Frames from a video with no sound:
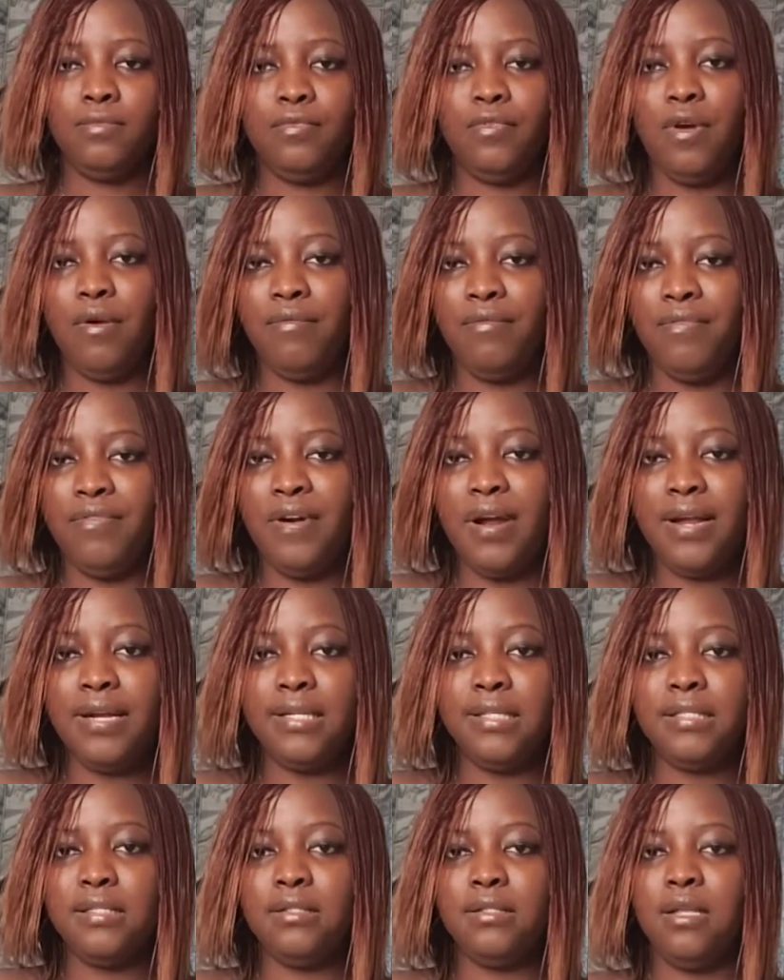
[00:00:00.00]
from
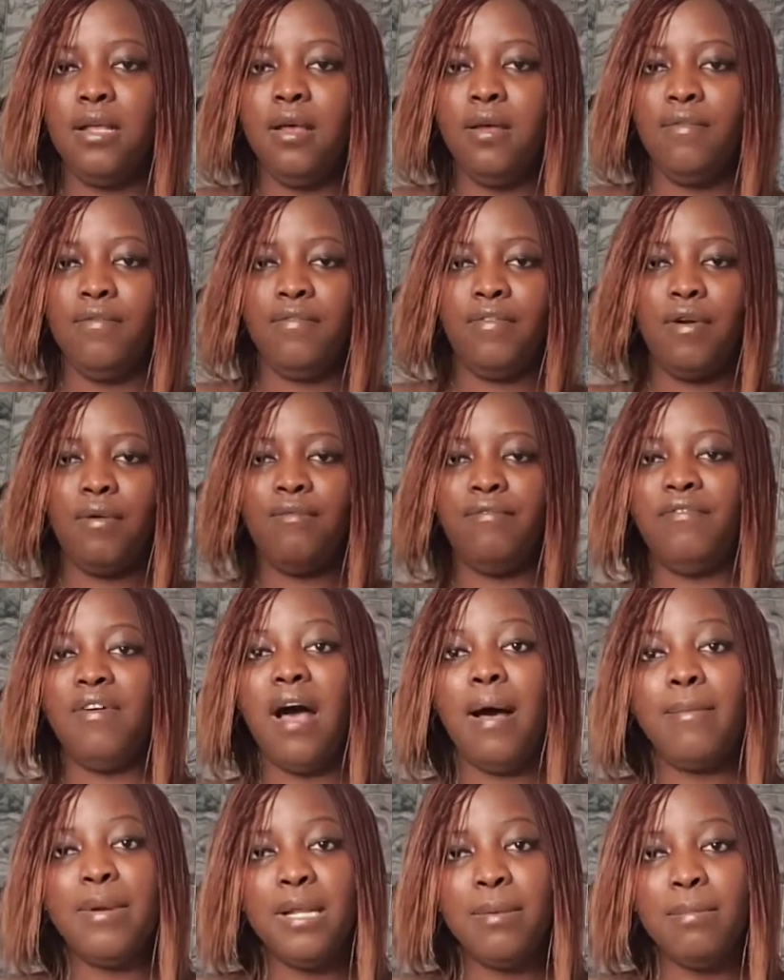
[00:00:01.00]
friends, from
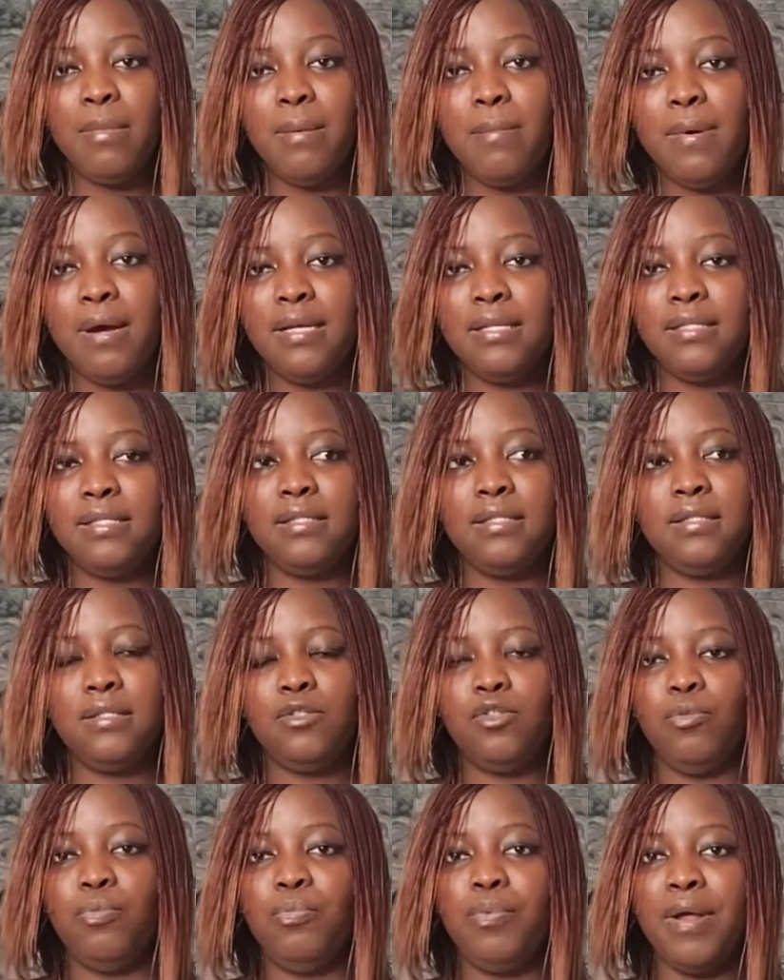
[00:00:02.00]
family members
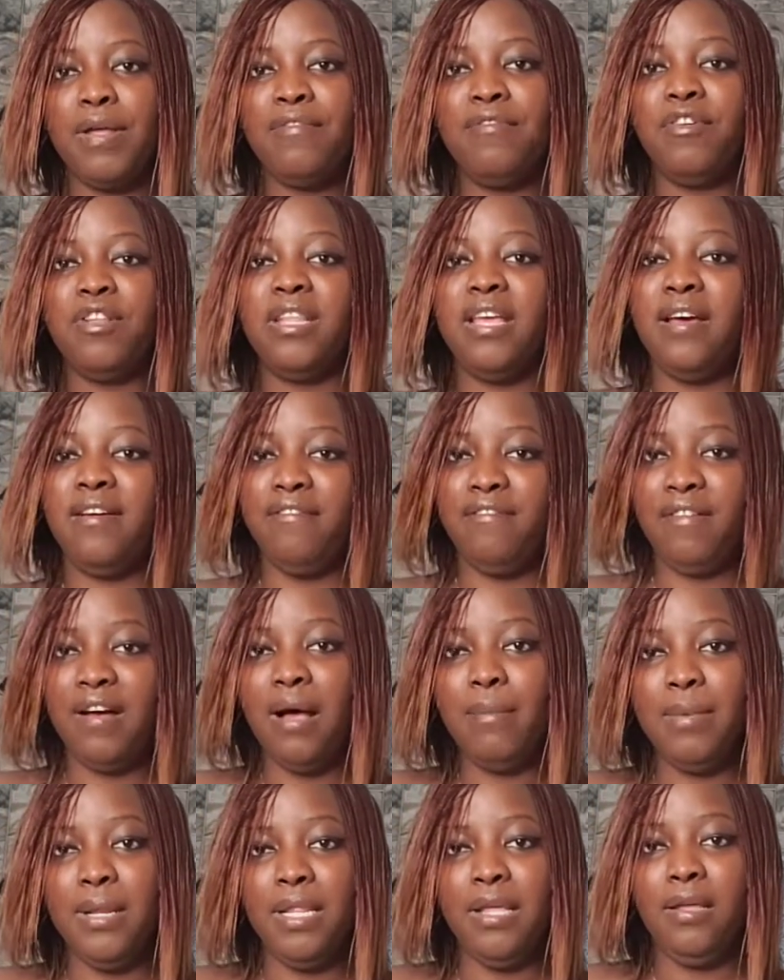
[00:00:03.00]
to pray for their
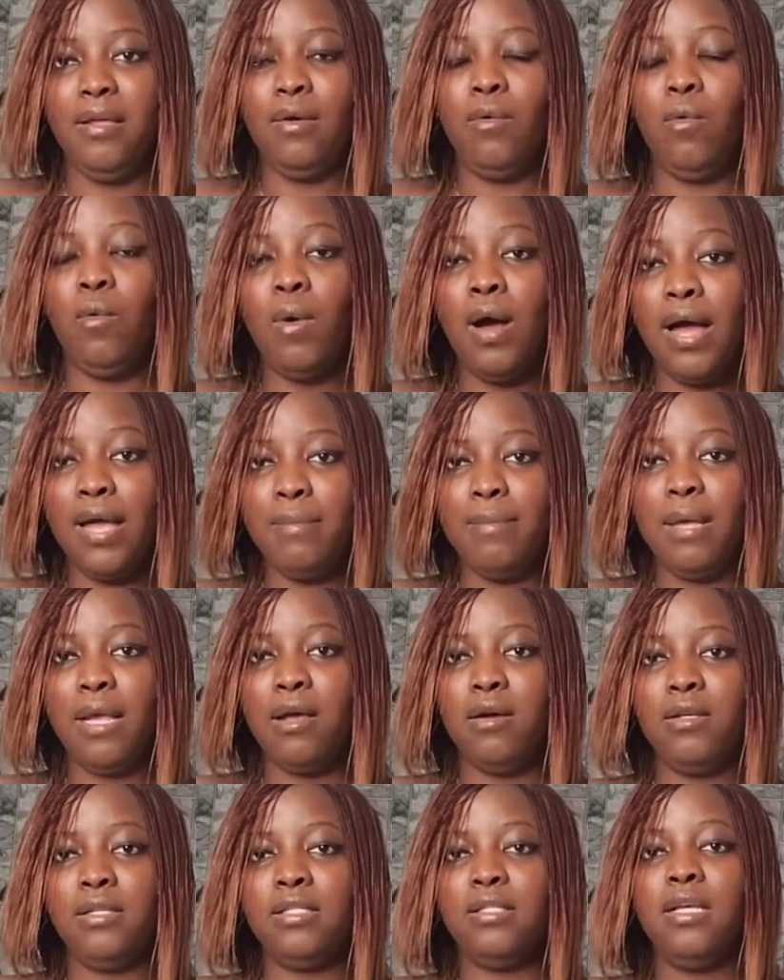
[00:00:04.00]
family. Why?
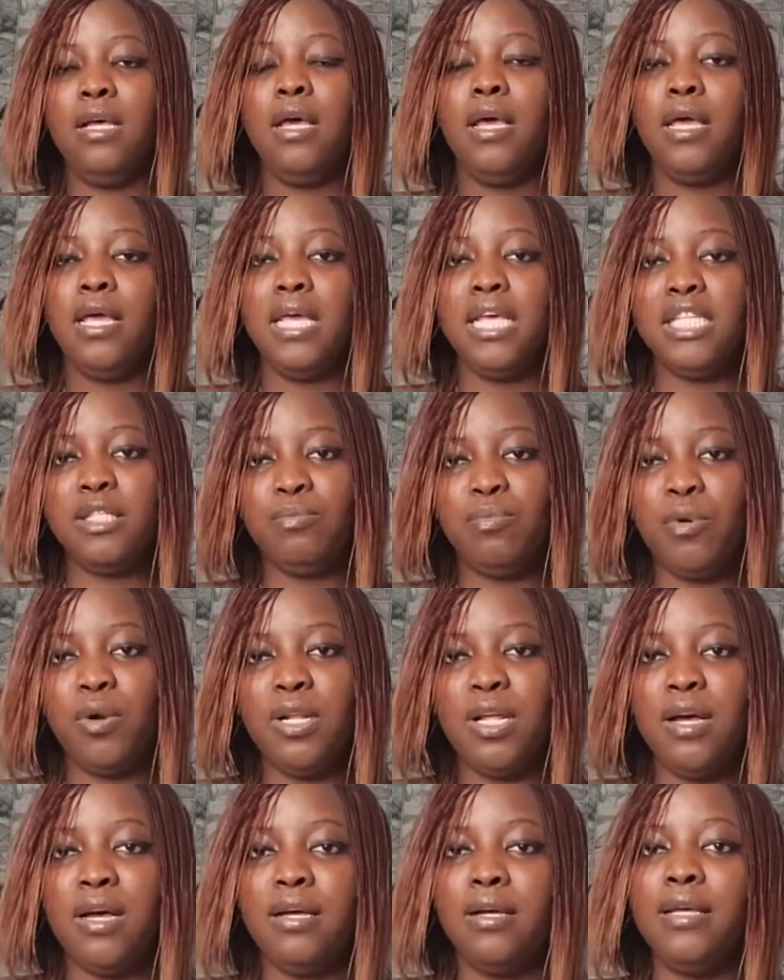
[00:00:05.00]
Because his
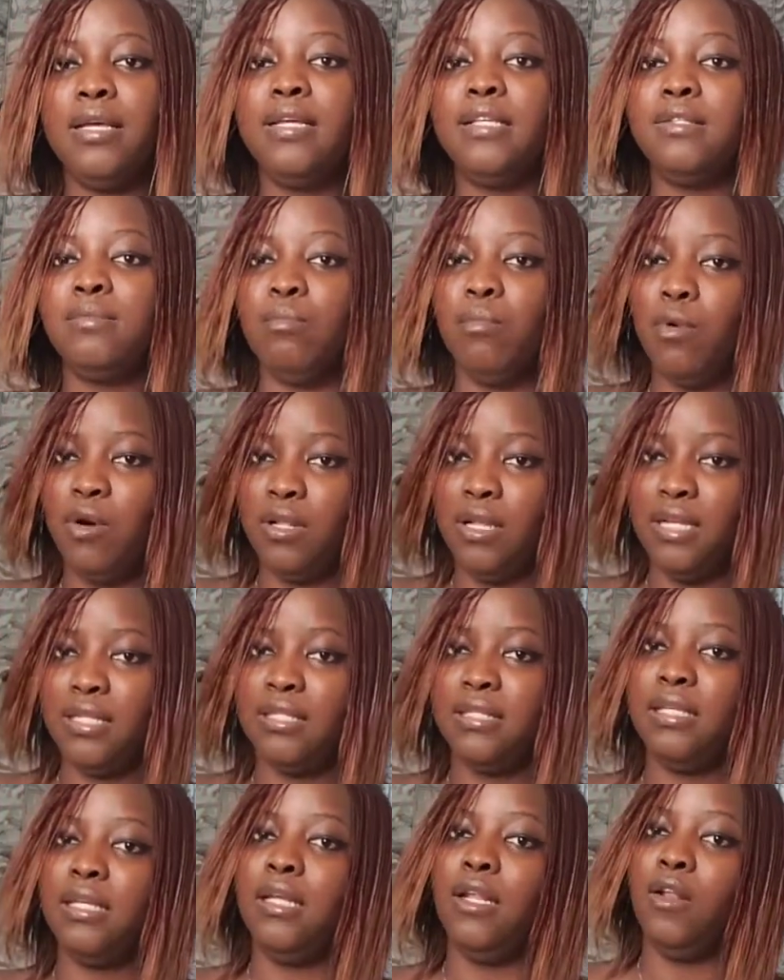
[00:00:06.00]
brother is murdered
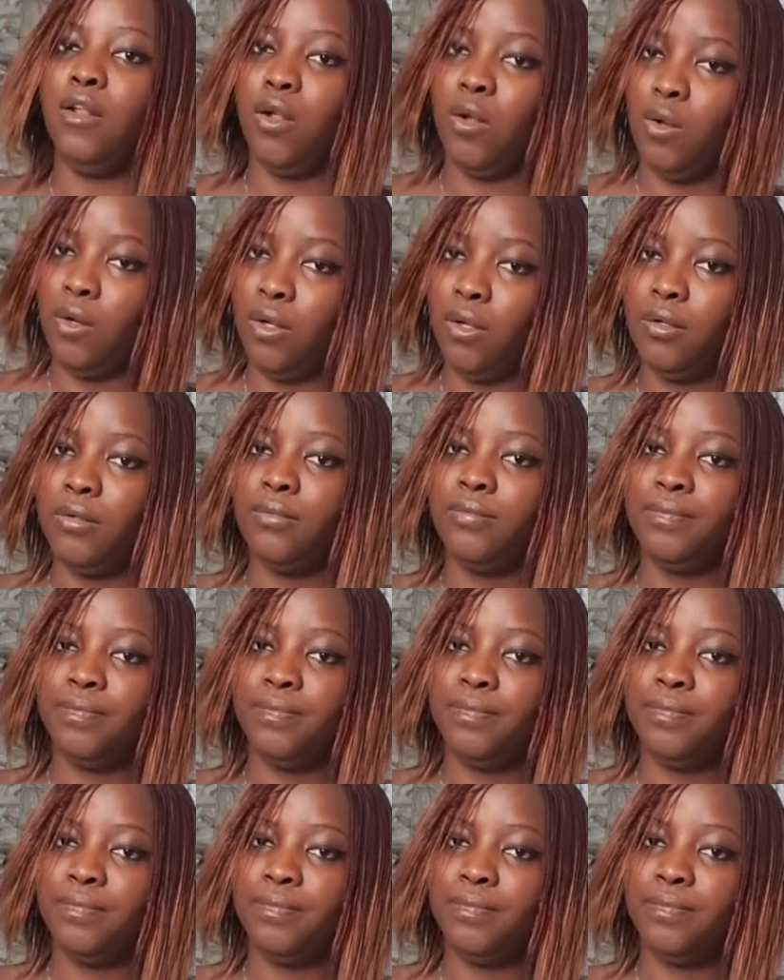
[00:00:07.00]
in London.